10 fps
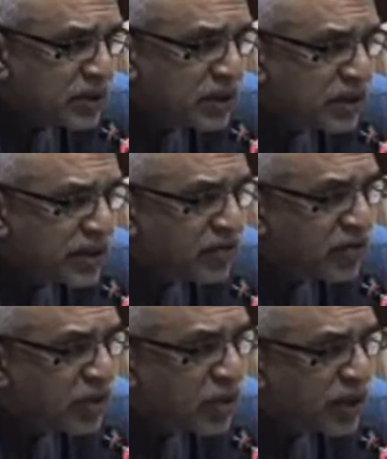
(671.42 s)
That we
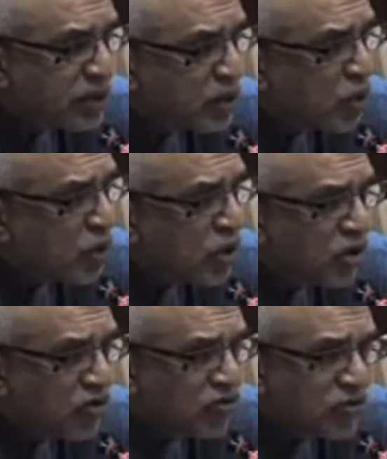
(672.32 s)
look at the whole
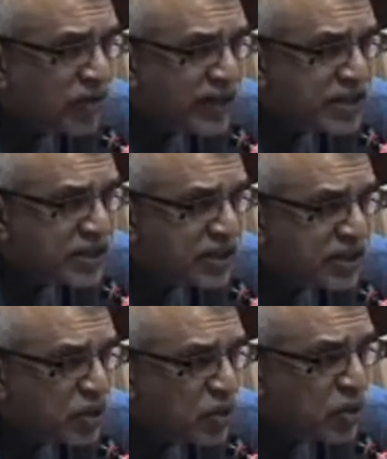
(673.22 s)
of nature and
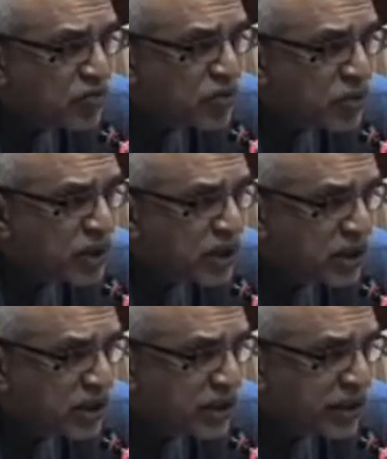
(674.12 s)
the whole of the
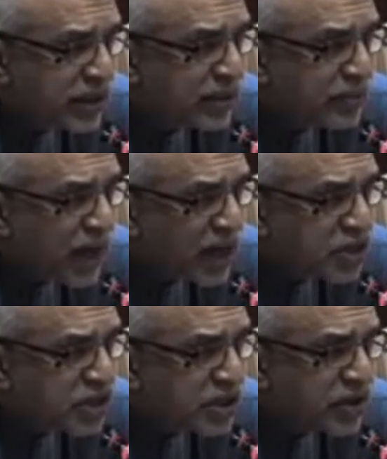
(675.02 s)
world in a
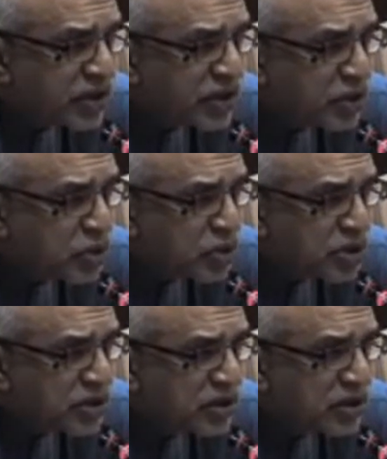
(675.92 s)
partial,
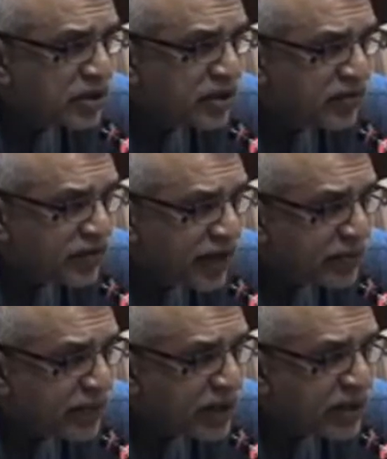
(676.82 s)
reduced,
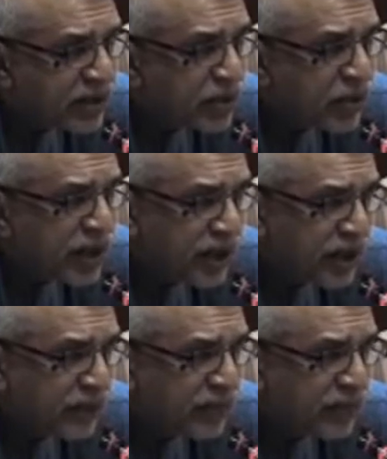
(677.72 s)
fragmented way.